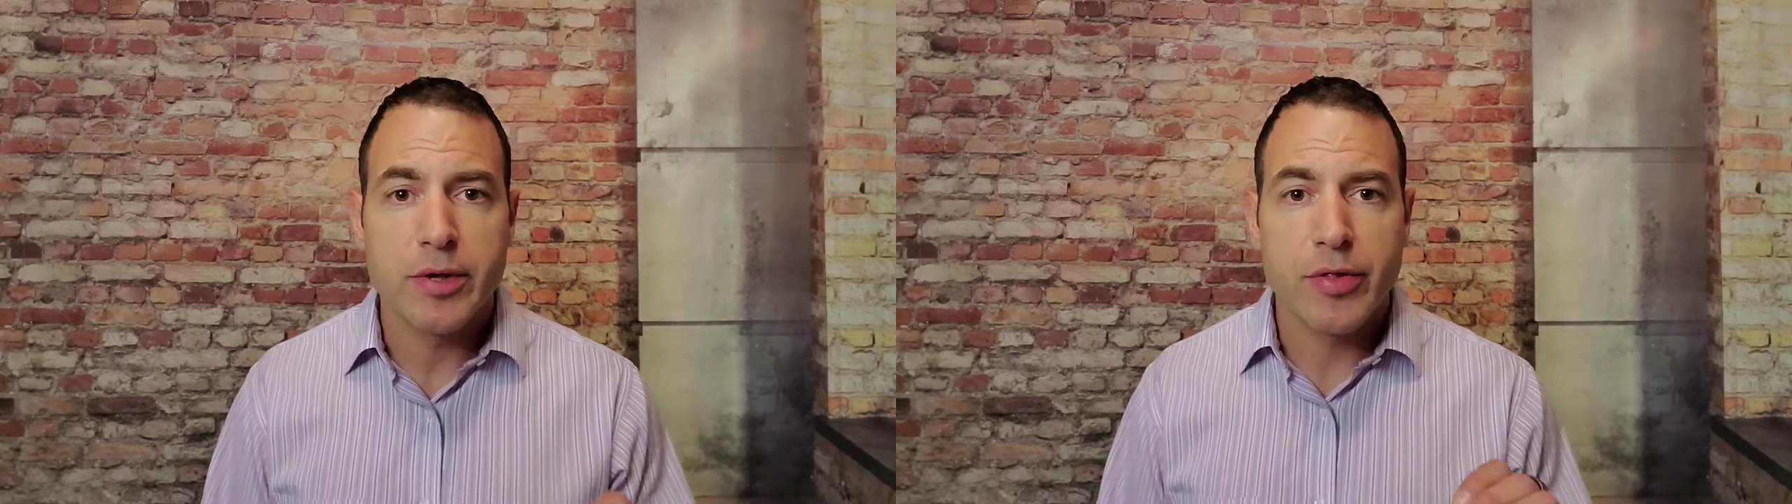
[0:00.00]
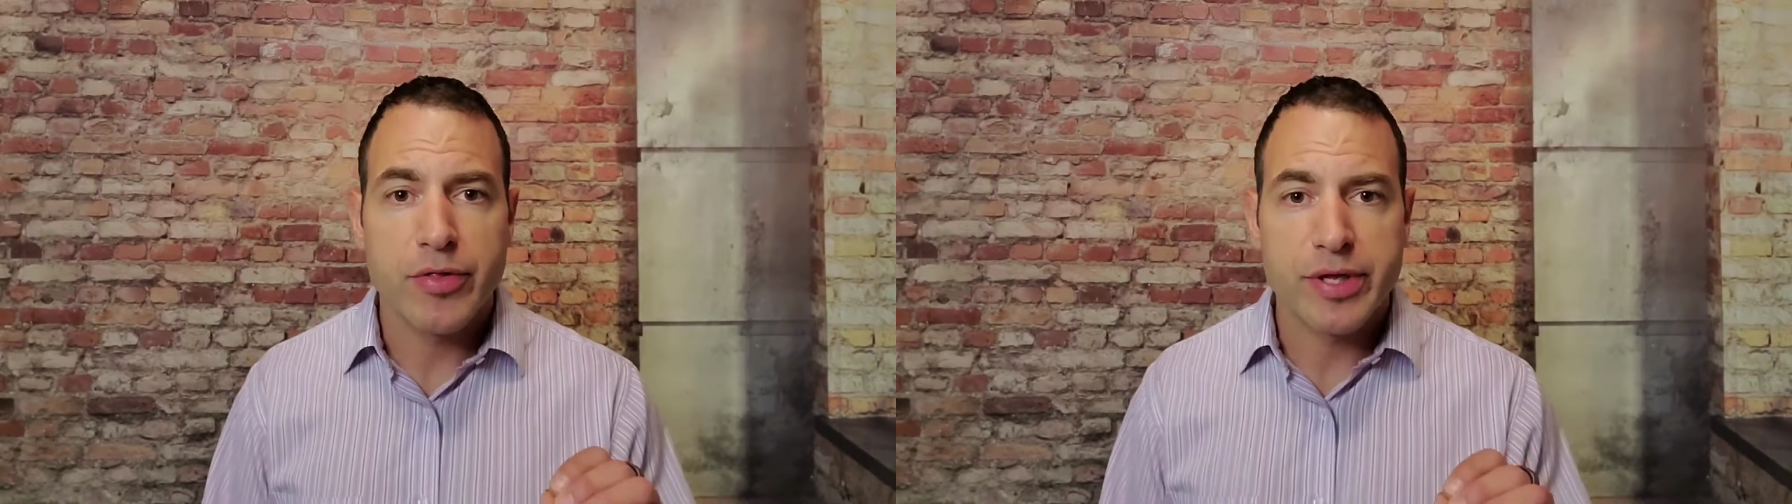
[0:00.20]

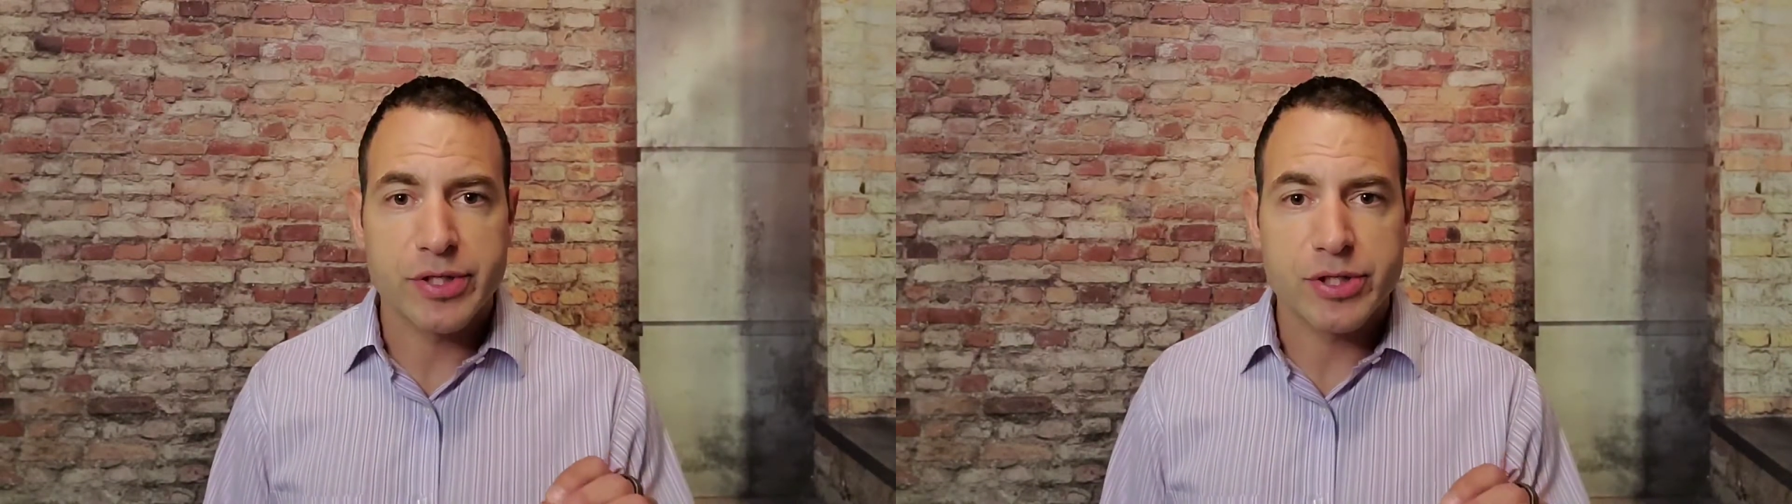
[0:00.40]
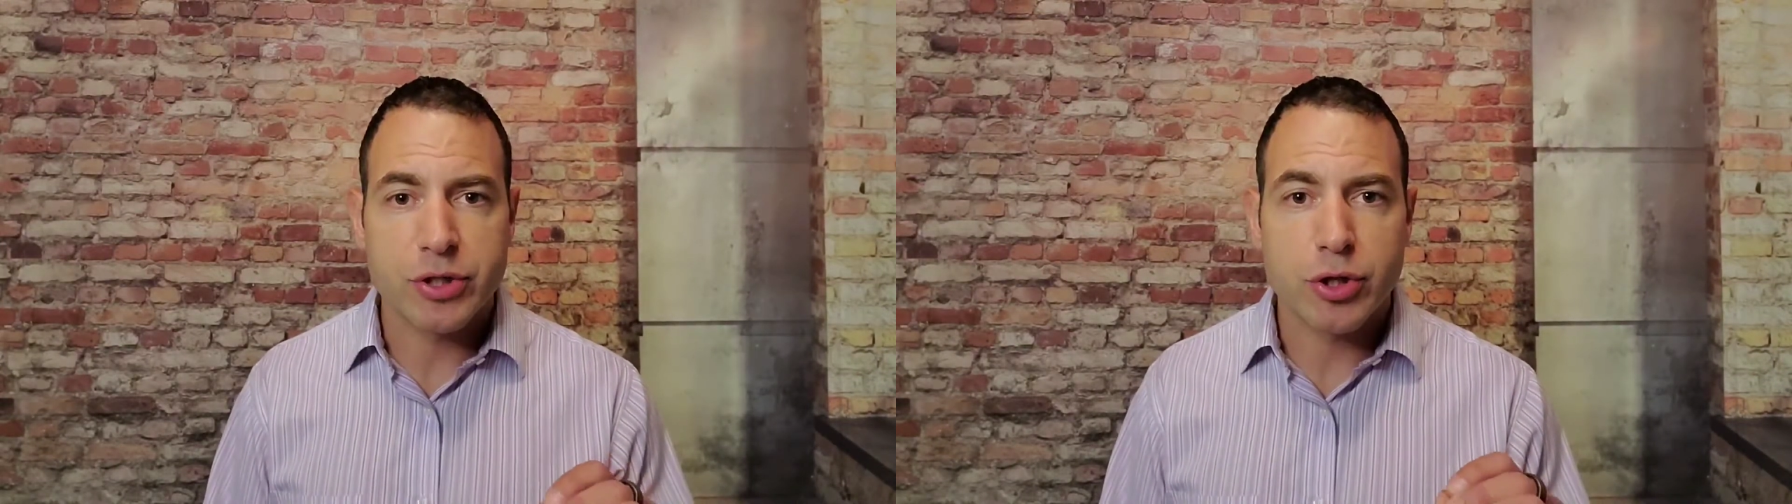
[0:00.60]

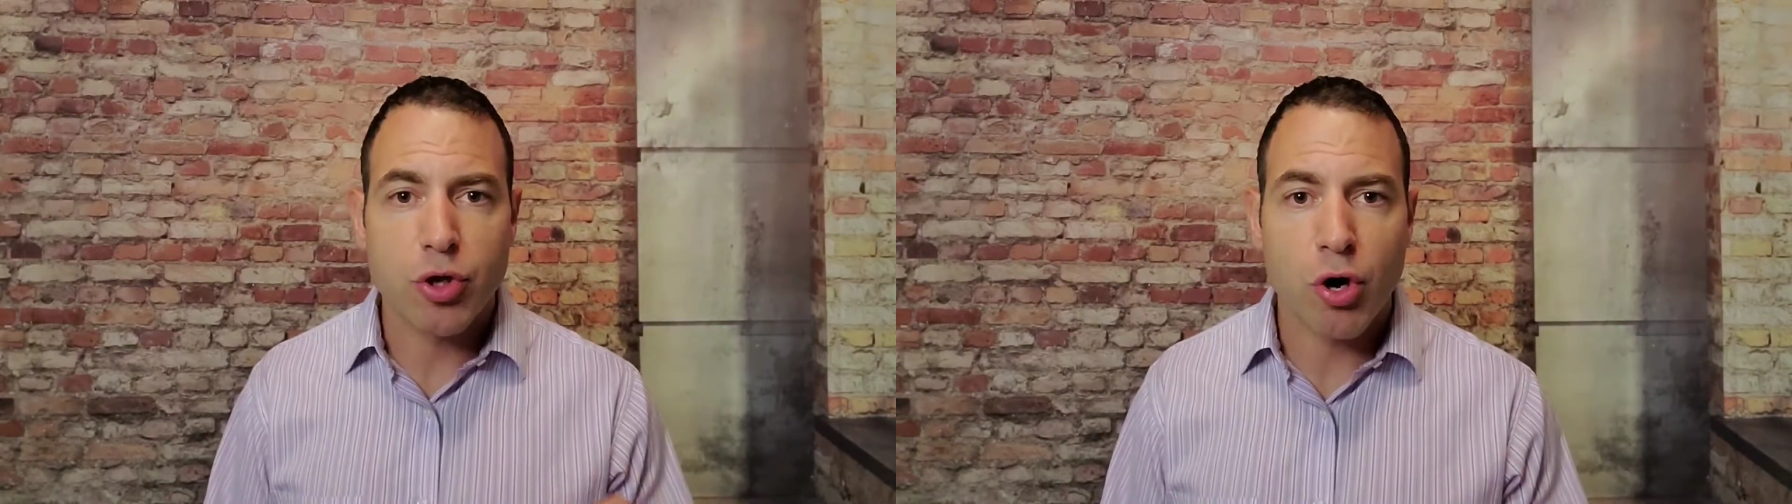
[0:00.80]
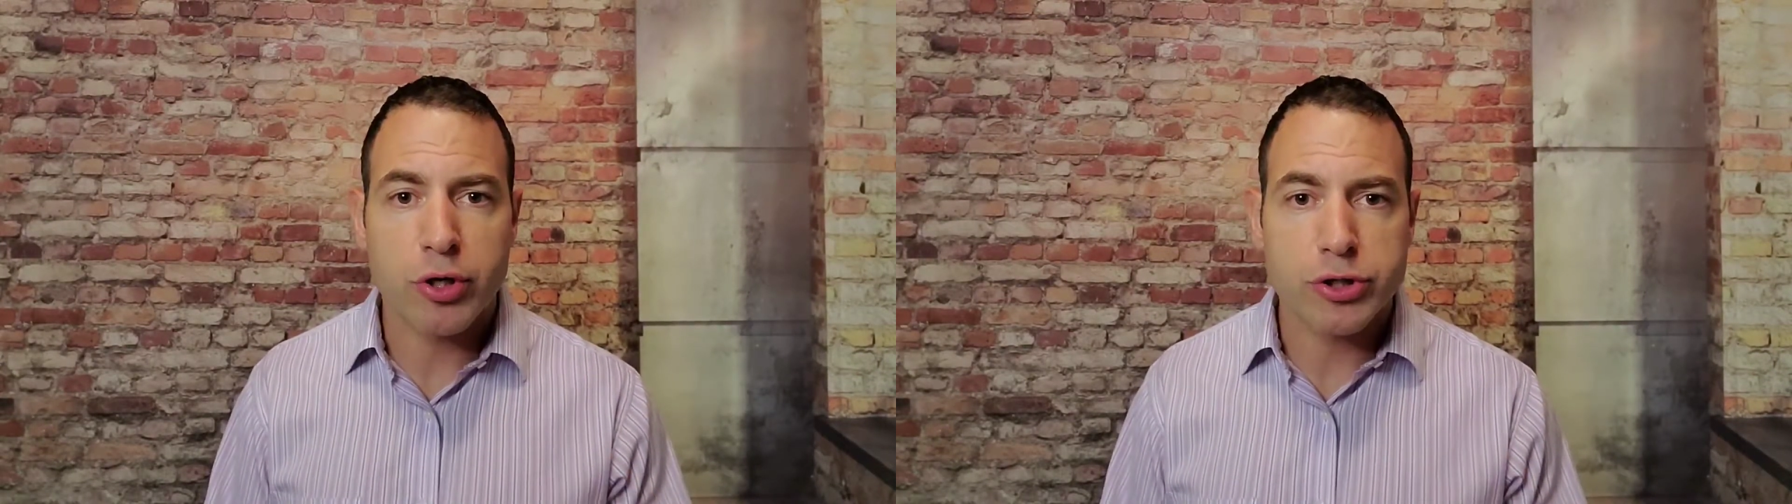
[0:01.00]
this
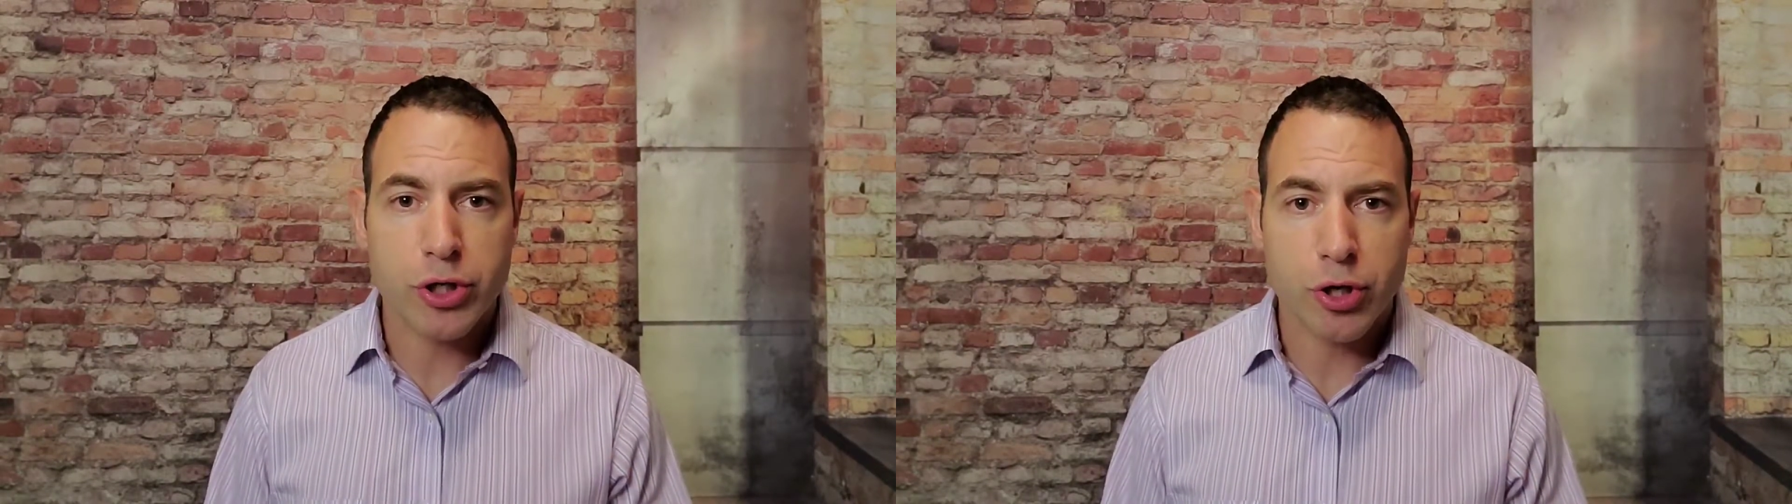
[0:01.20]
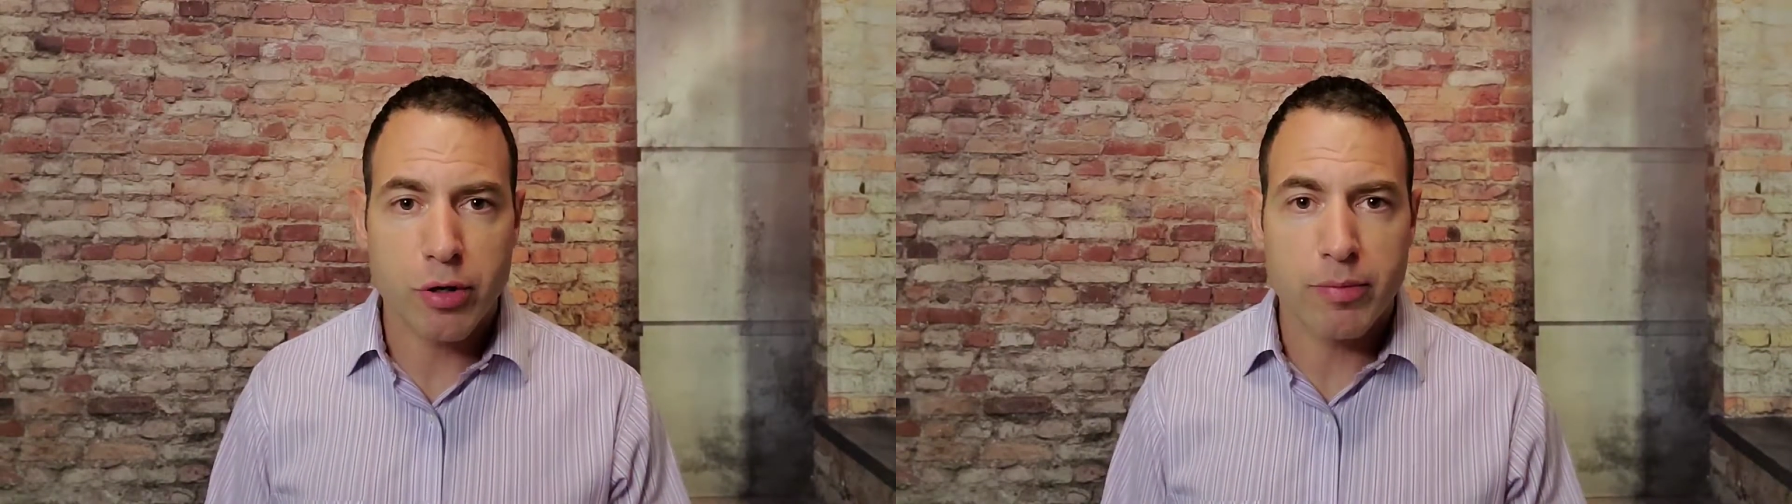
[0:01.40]

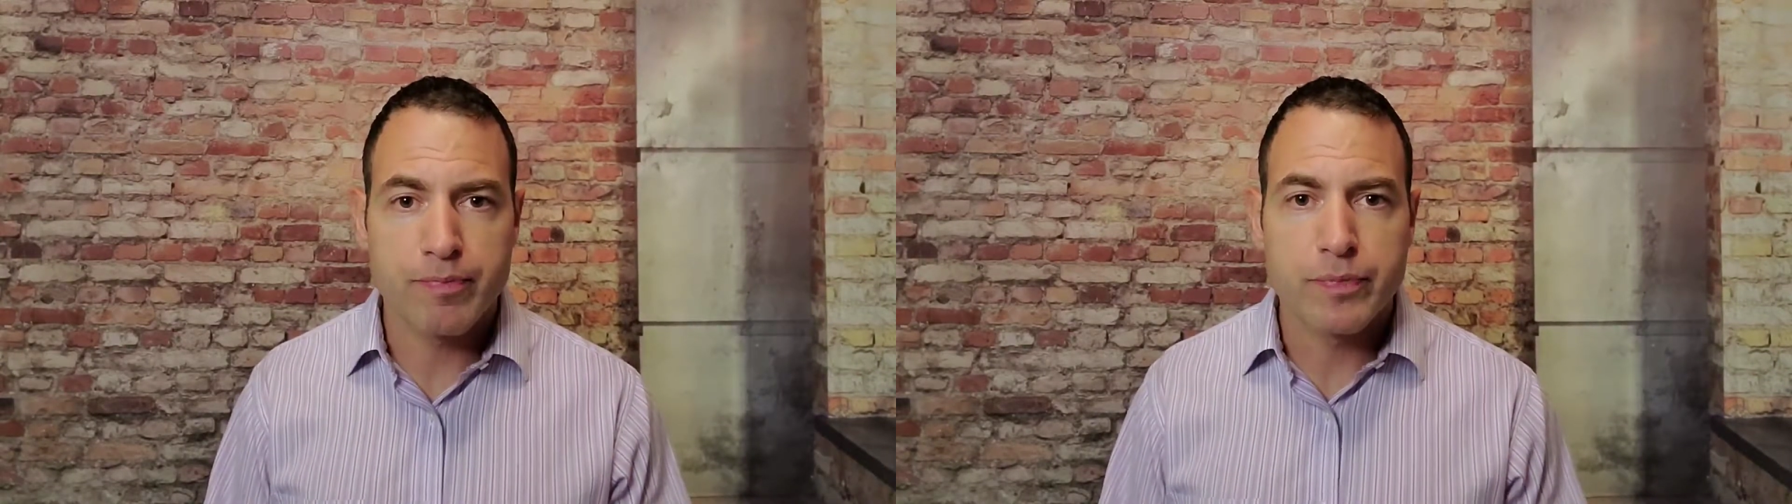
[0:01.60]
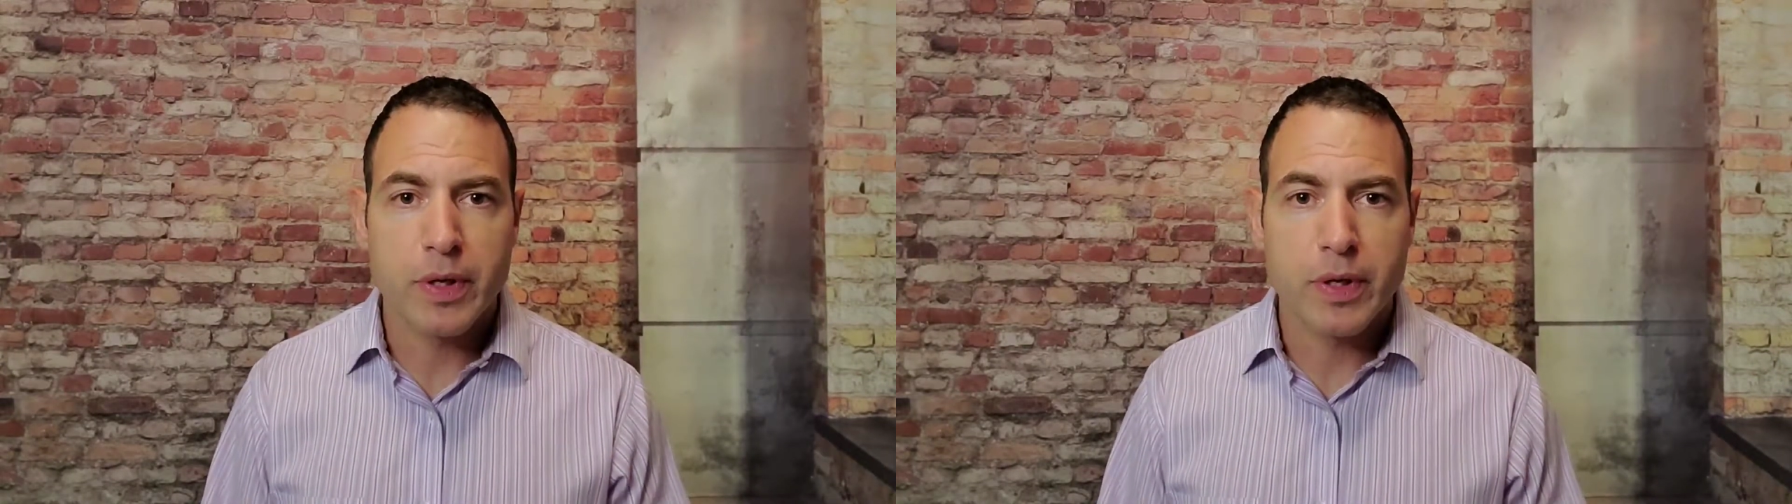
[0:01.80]
long-term